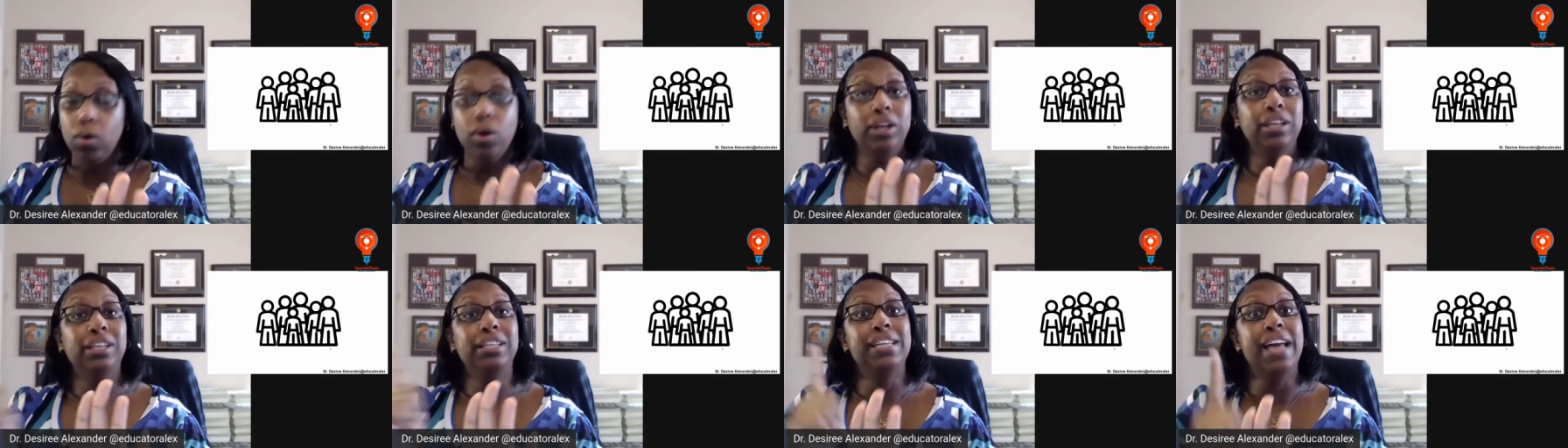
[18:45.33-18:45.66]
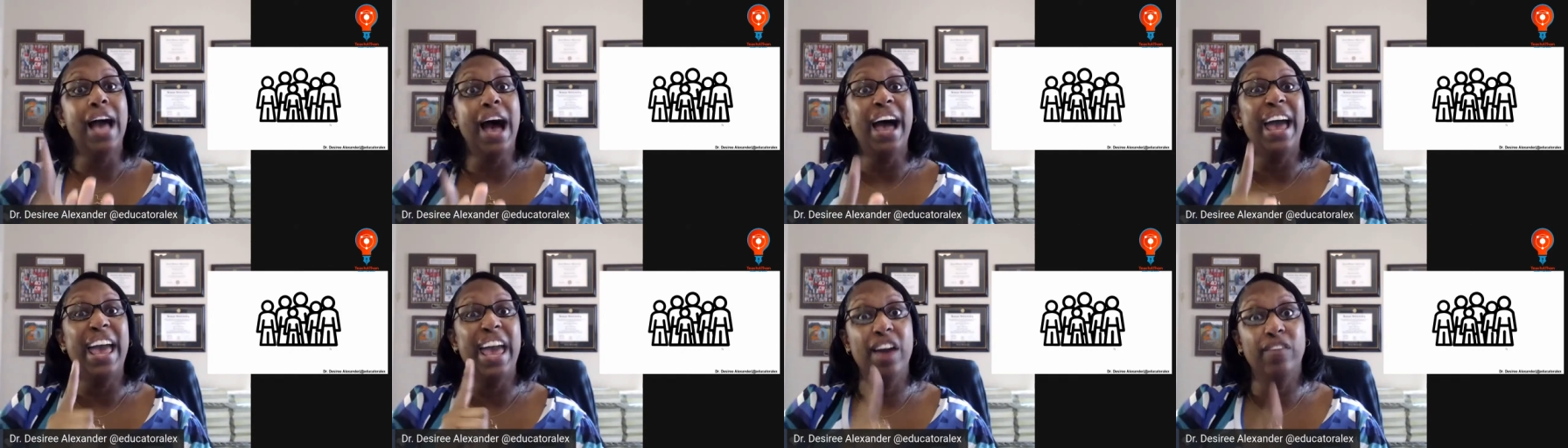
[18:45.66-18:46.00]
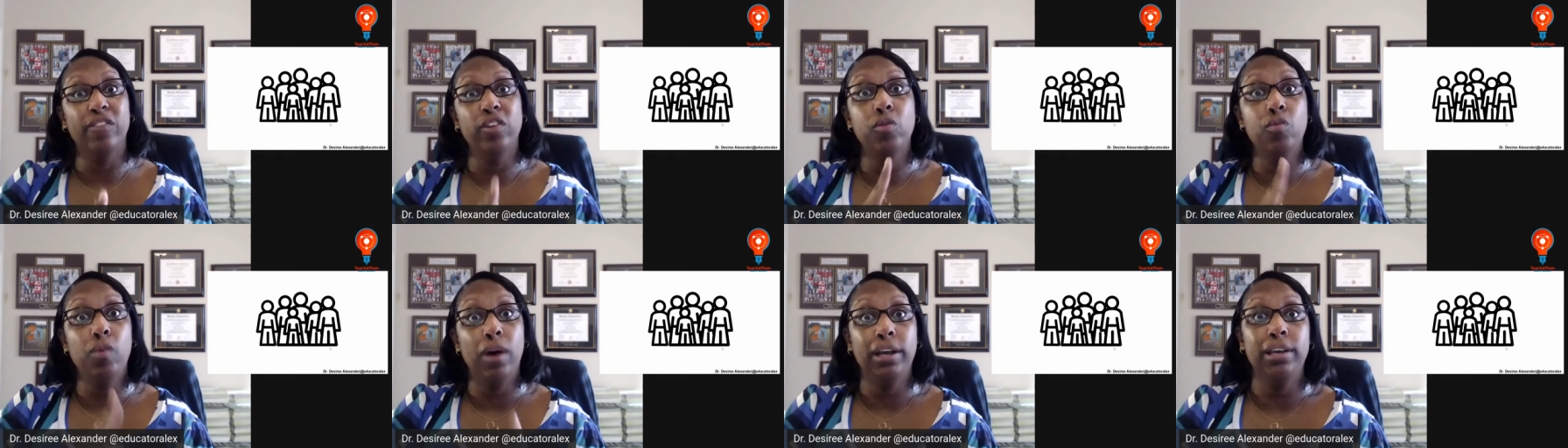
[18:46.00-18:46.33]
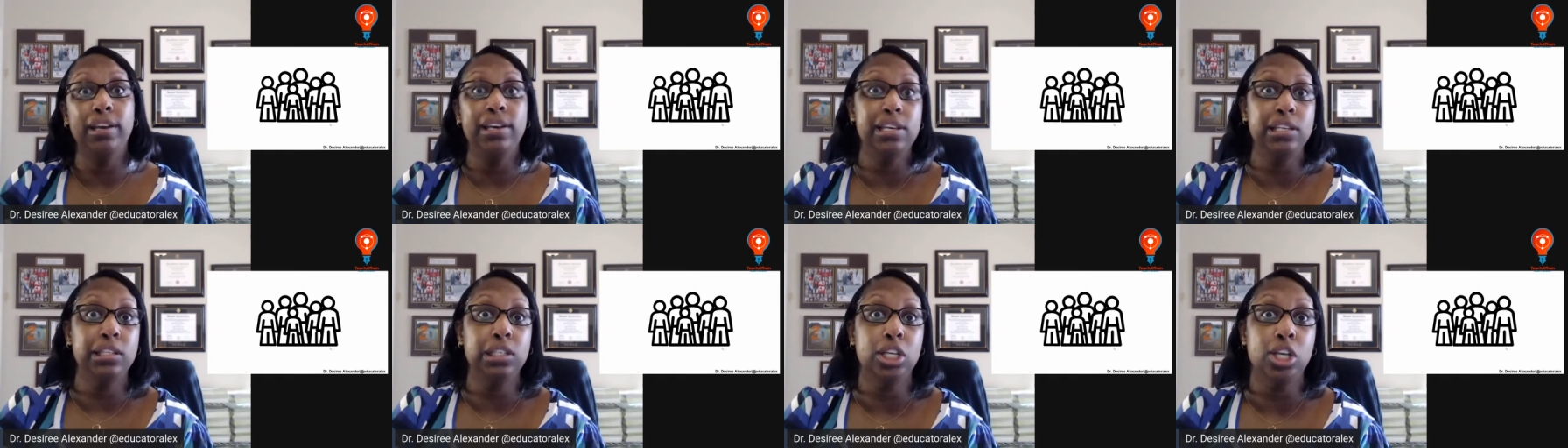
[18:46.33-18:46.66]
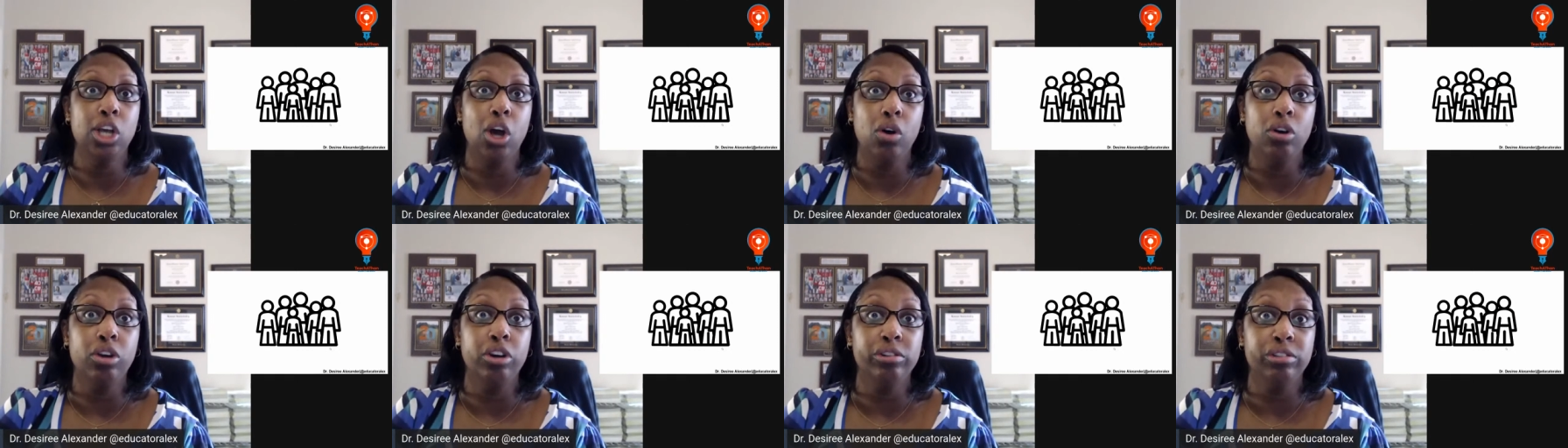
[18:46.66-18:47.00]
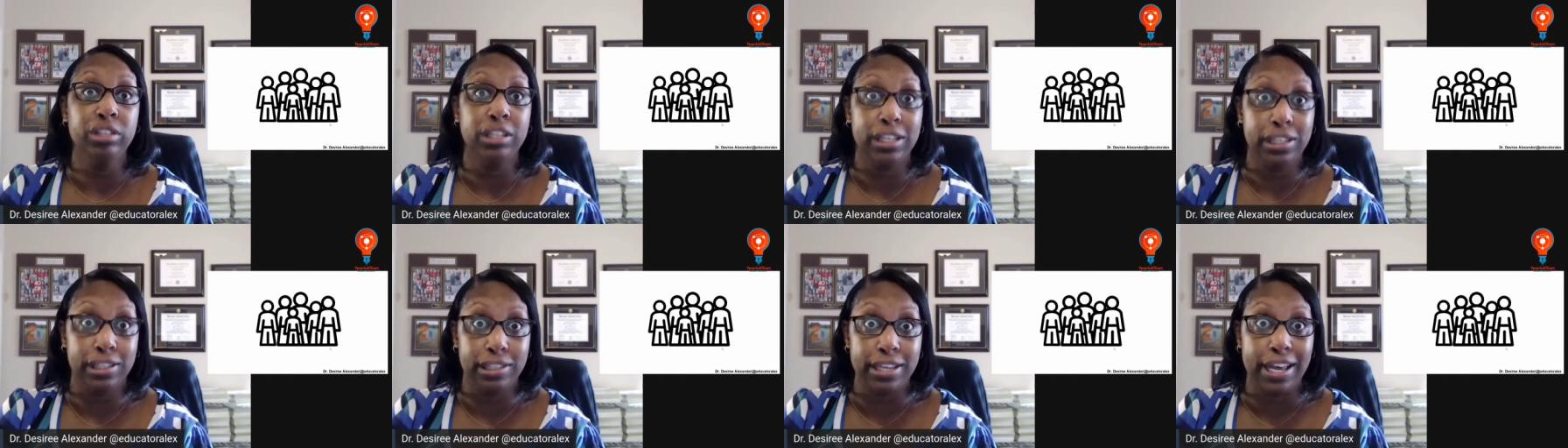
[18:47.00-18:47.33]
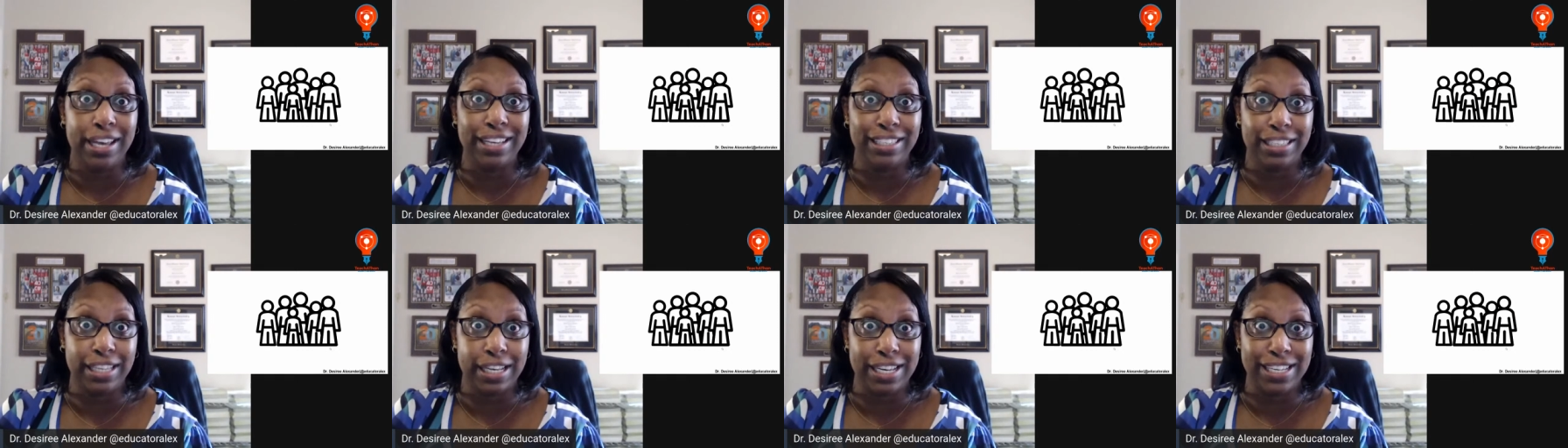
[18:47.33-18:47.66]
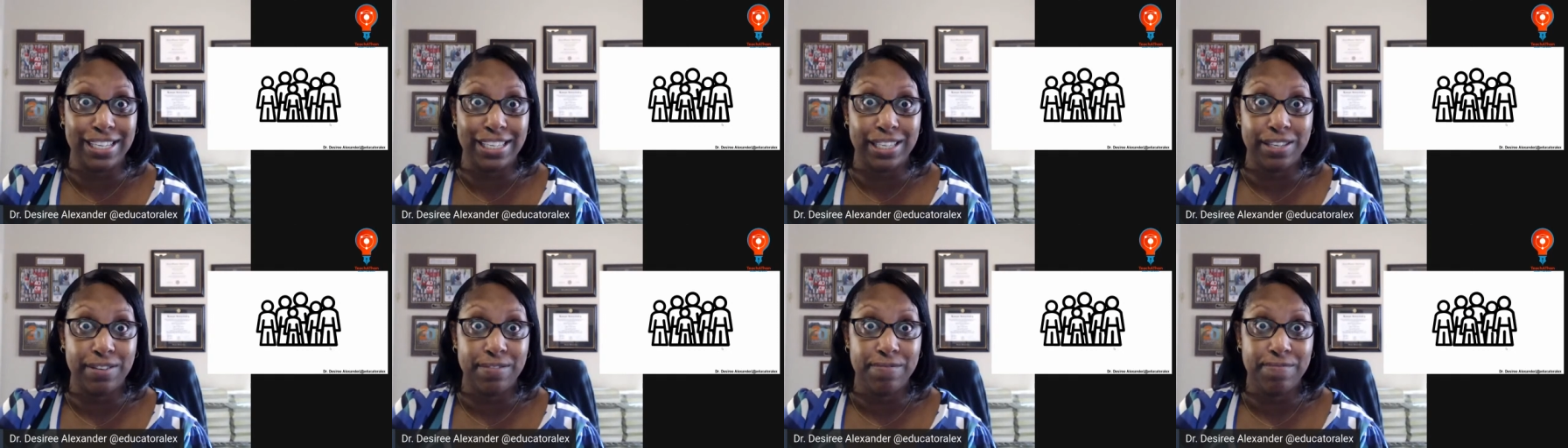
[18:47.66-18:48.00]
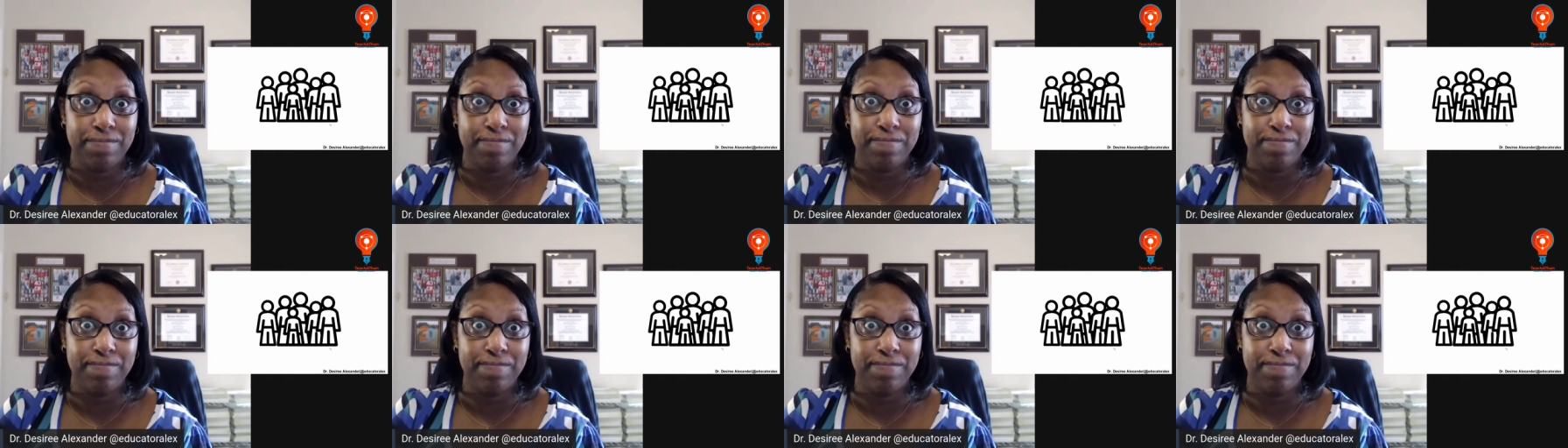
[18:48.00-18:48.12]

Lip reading: not everyone needs to know your successes.